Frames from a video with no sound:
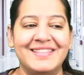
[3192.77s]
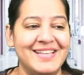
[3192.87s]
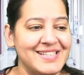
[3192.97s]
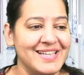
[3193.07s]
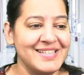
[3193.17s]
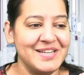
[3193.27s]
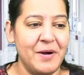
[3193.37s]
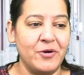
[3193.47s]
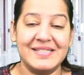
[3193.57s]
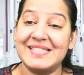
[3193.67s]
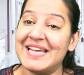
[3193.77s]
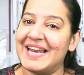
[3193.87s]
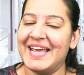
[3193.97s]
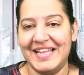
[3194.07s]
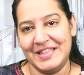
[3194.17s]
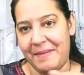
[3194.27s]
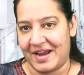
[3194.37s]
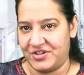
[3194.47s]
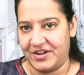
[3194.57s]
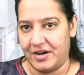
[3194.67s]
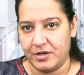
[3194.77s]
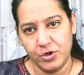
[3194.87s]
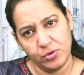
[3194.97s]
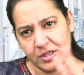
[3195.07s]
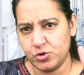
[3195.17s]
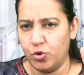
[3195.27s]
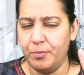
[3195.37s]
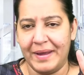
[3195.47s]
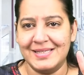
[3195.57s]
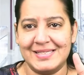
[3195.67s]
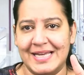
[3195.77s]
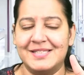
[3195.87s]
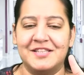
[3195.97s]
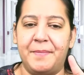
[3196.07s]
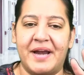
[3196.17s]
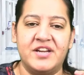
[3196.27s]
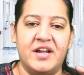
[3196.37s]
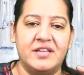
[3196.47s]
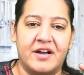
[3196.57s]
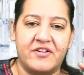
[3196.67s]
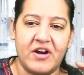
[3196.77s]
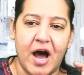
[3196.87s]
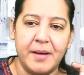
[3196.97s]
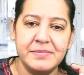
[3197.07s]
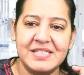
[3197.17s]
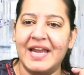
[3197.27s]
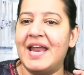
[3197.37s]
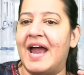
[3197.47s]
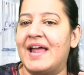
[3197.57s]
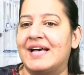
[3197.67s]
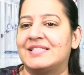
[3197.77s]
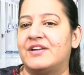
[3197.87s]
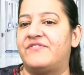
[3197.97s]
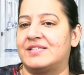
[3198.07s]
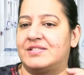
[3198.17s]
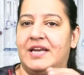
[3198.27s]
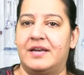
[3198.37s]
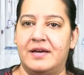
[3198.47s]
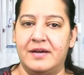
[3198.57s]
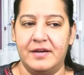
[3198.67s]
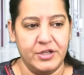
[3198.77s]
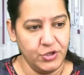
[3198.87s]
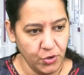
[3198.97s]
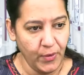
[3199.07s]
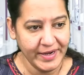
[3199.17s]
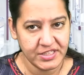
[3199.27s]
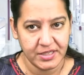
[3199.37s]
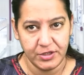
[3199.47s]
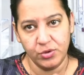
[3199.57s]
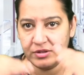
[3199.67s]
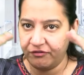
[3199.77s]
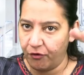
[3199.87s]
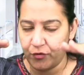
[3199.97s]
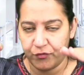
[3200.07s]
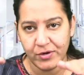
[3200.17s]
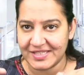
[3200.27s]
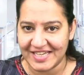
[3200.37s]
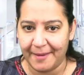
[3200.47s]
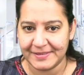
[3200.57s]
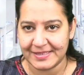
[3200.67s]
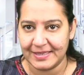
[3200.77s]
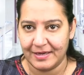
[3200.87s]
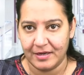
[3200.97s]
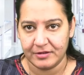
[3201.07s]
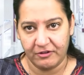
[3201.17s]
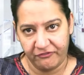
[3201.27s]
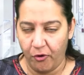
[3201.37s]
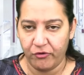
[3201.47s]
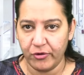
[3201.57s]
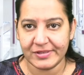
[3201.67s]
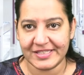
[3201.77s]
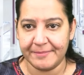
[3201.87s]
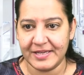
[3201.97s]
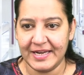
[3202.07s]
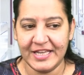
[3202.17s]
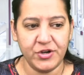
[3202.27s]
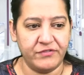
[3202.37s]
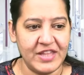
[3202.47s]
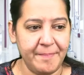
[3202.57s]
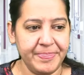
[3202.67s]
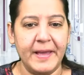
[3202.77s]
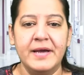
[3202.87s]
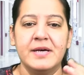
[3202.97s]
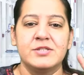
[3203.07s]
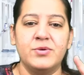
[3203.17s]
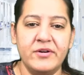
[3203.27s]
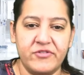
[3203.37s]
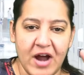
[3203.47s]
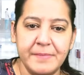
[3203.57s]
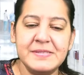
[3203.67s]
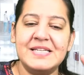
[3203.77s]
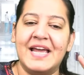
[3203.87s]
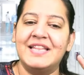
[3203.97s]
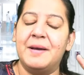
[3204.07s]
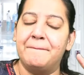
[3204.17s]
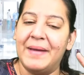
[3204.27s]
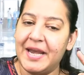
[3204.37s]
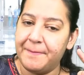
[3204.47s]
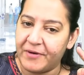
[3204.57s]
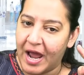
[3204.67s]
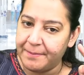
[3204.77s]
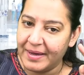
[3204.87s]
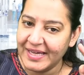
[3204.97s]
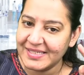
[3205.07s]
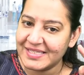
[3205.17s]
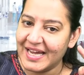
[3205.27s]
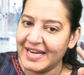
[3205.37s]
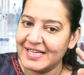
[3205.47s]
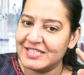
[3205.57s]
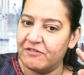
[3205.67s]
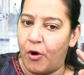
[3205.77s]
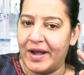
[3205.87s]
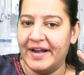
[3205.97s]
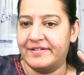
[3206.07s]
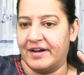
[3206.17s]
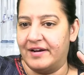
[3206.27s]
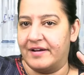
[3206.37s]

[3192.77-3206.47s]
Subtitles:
This list about staining in the bacteria. You know the 2 main stains in the bacteria, the Gram stain and acid-fast stain. You know it? You know the 4 steps? The 4 steps in each of them? So in Gram stain, the main primary stain is a violet color.